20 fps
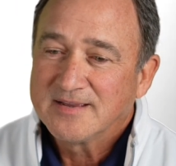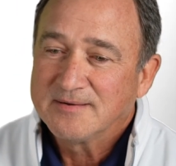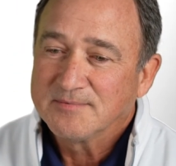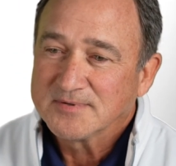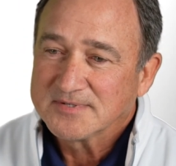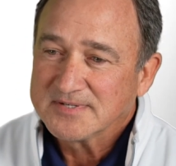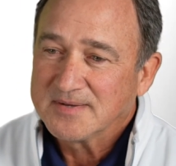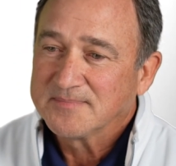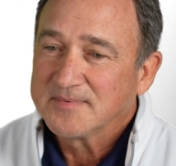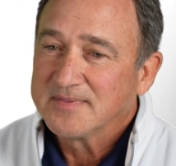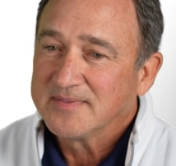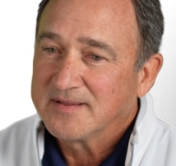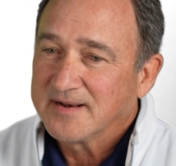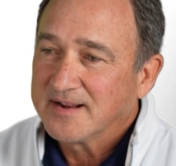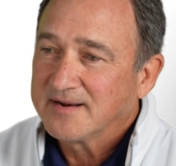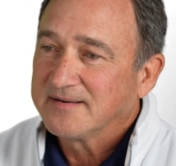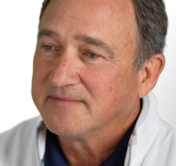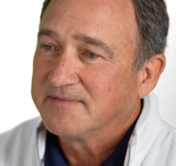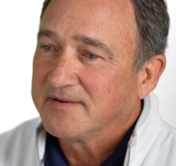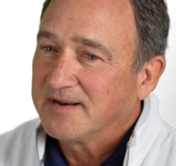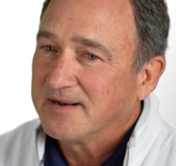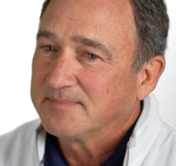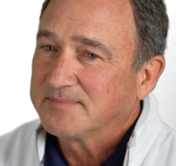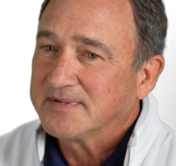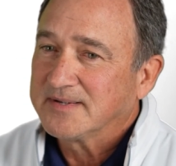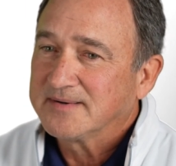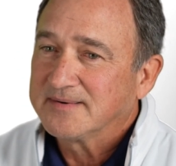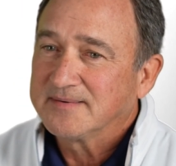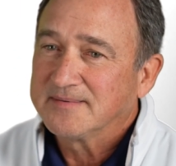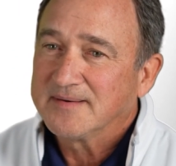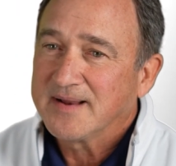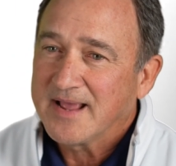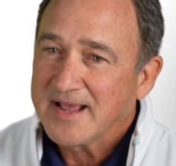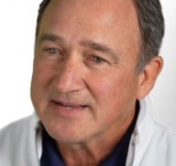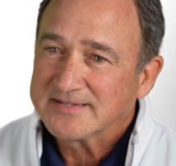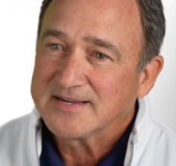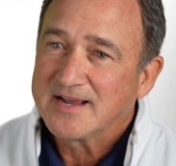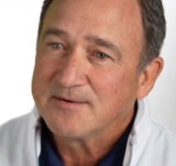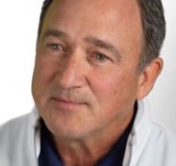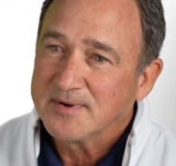It was something that I developed, and
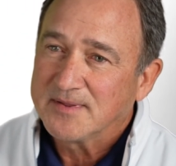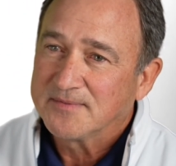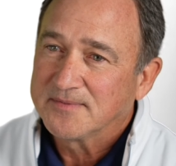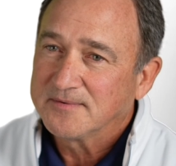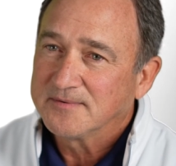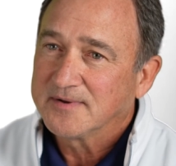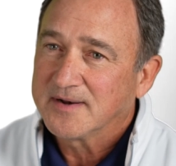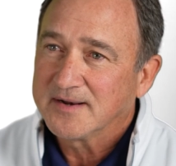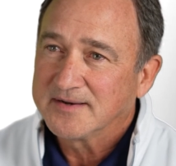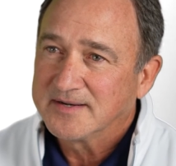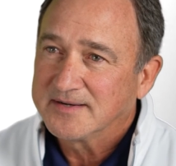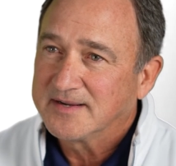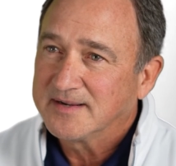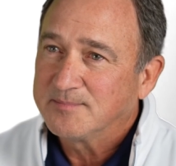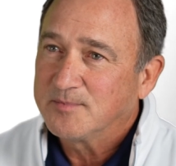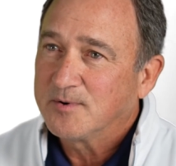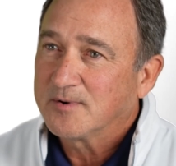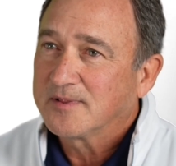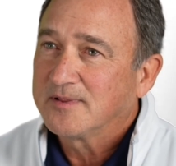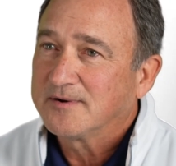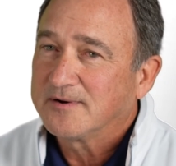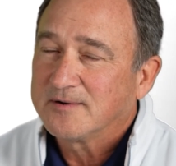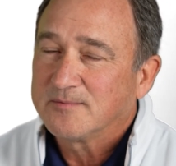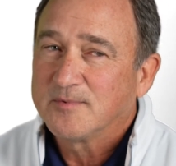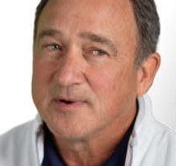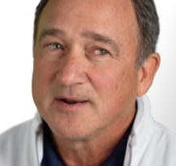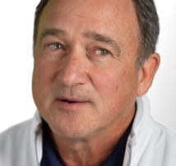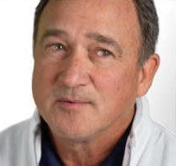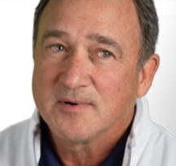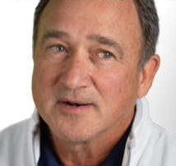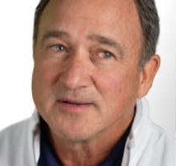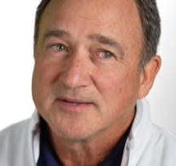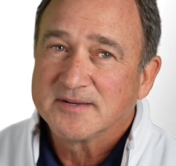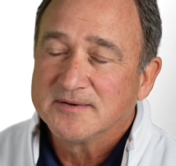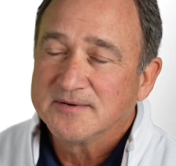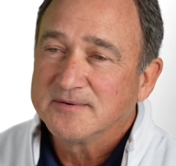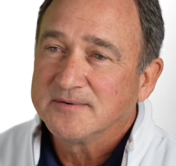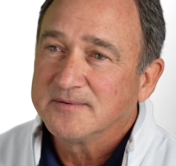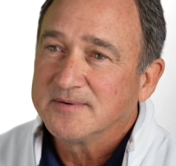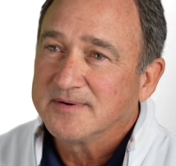as I went through it, I did get more clear on what I wanted to
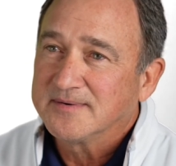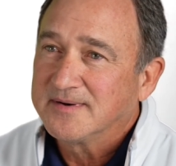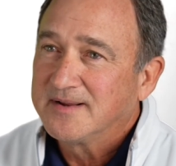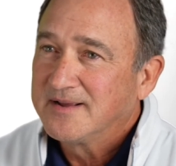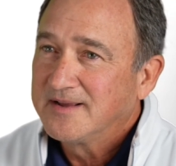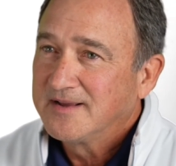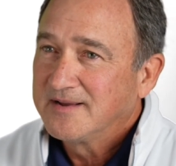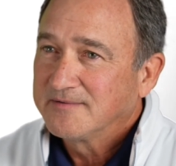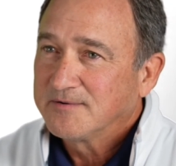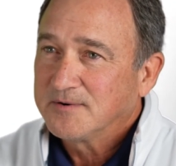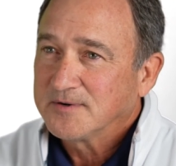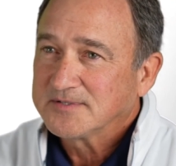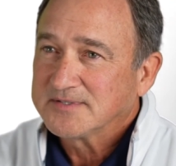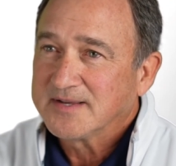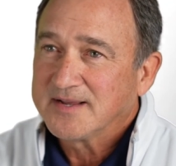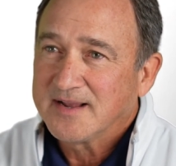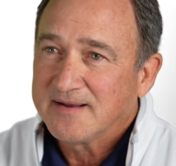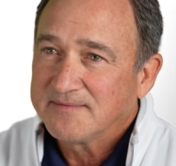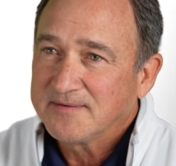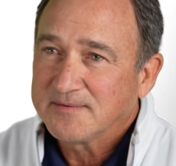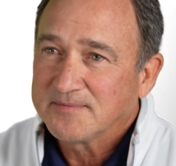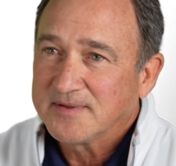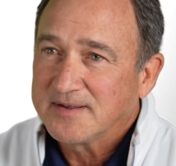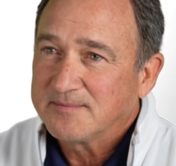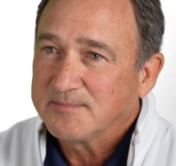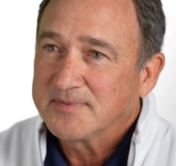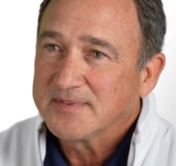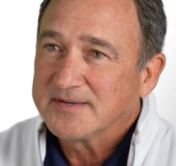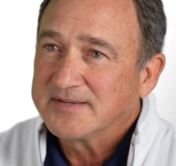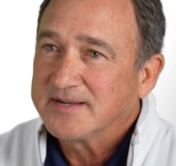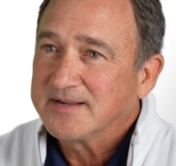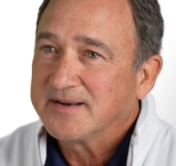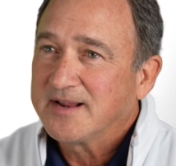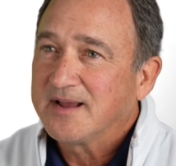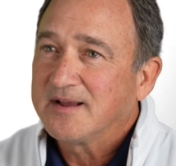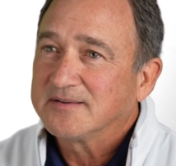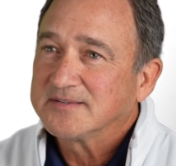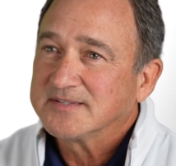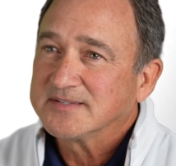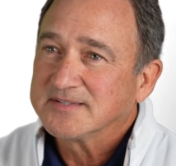do. And of course, they have their thing, the 10
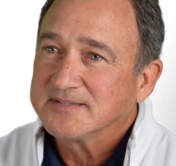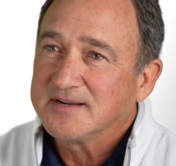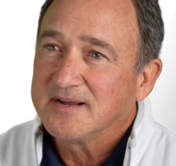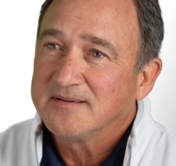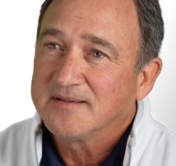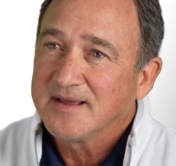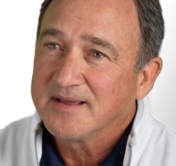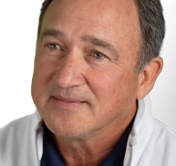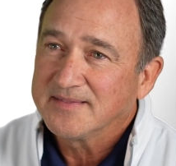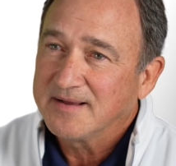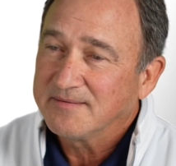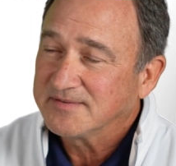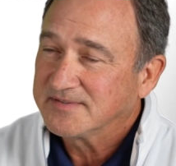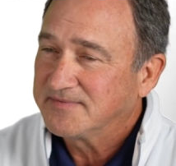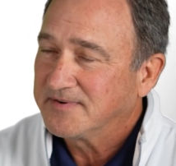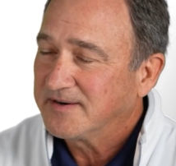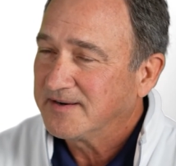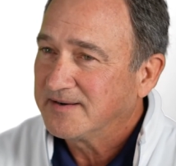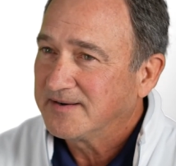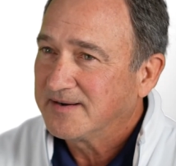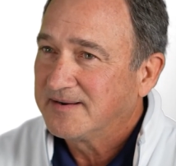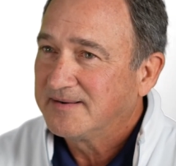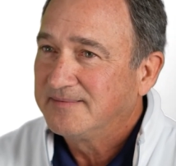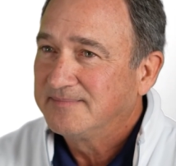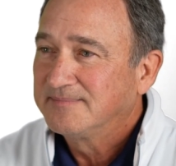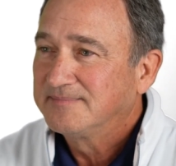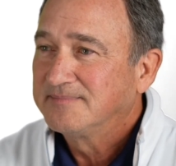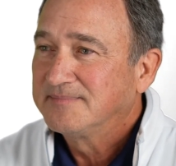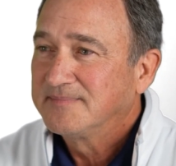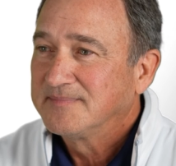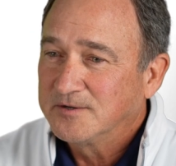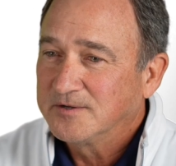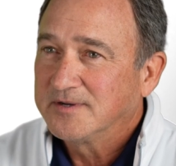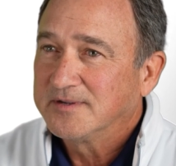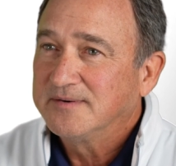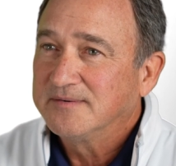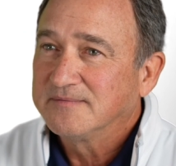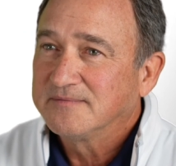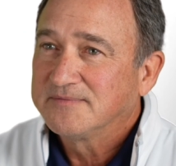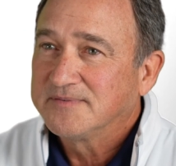houses and all that. That was very
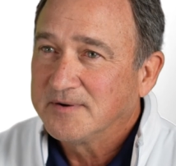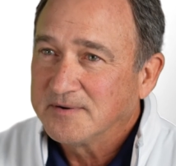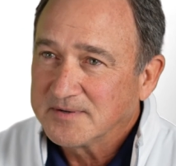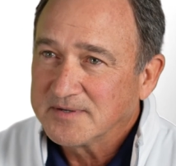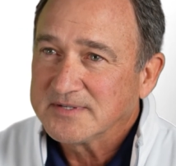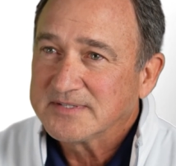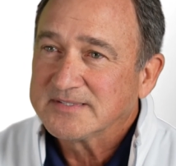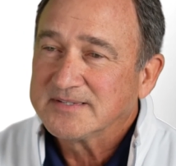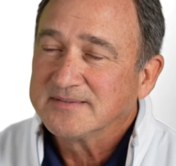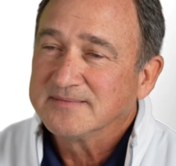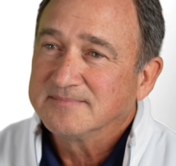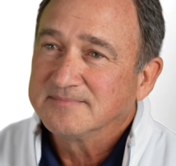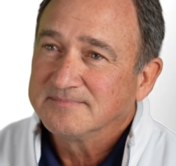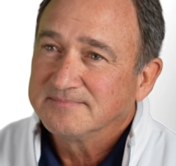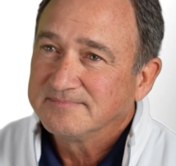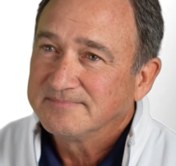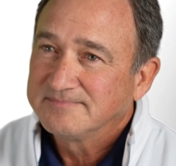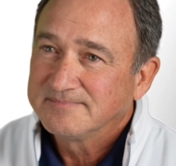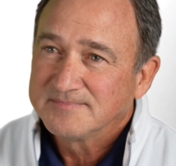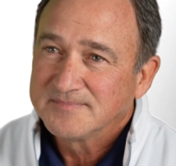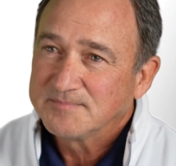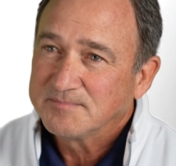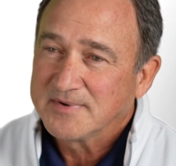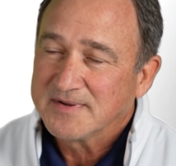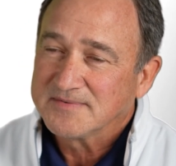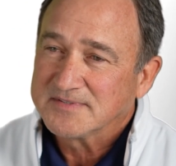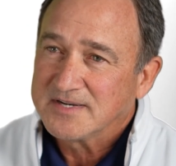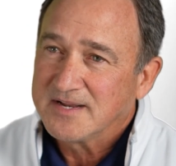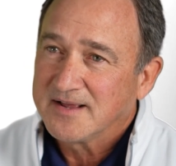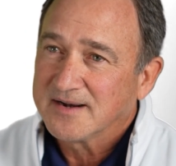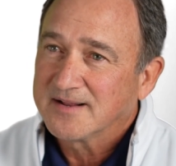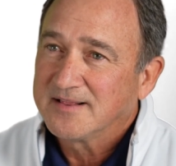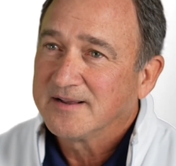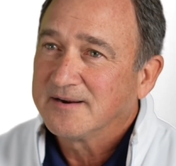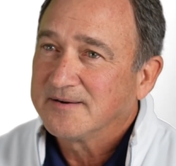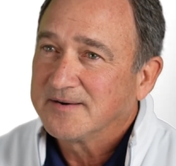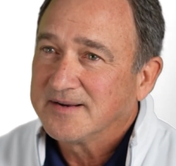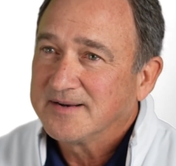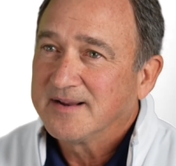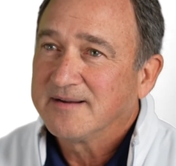good and focused and gives a lot of
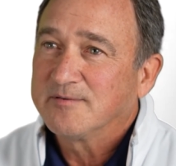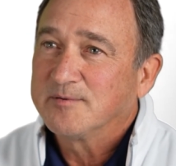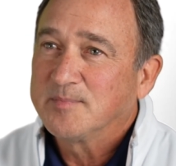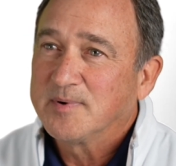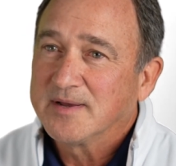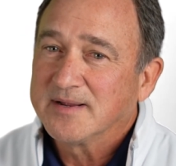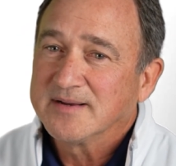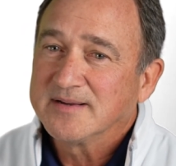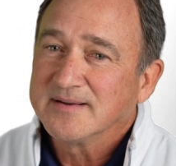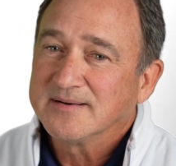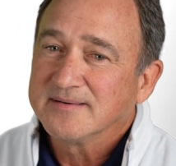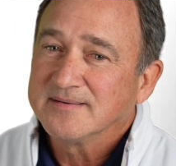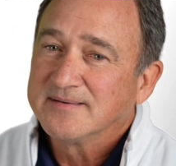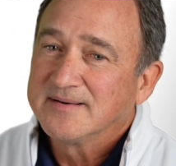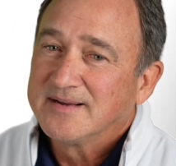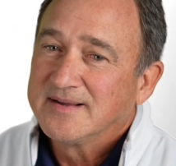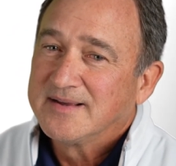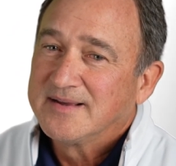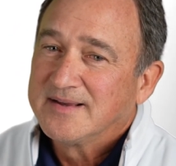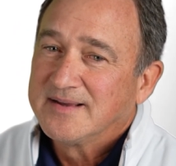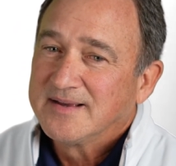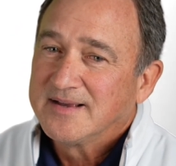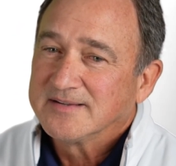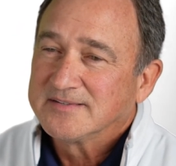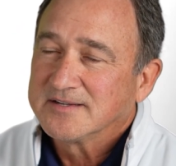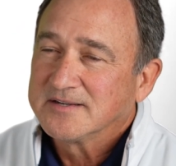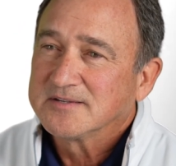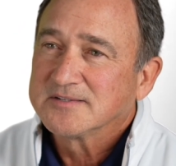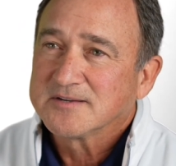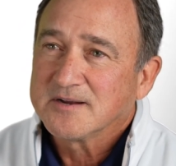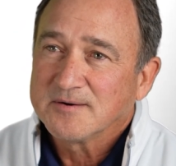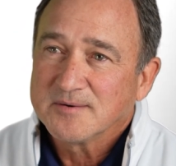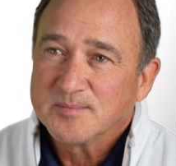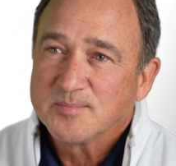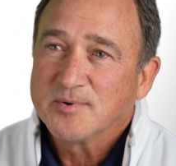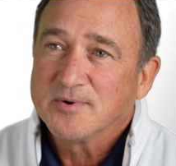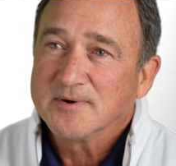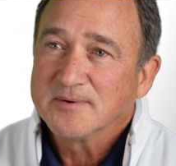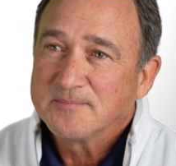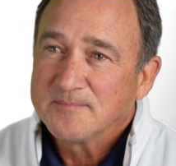clarity to everybody, and it's a good starting
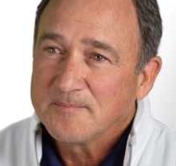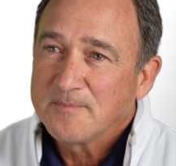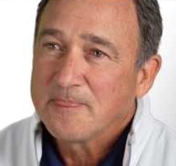point.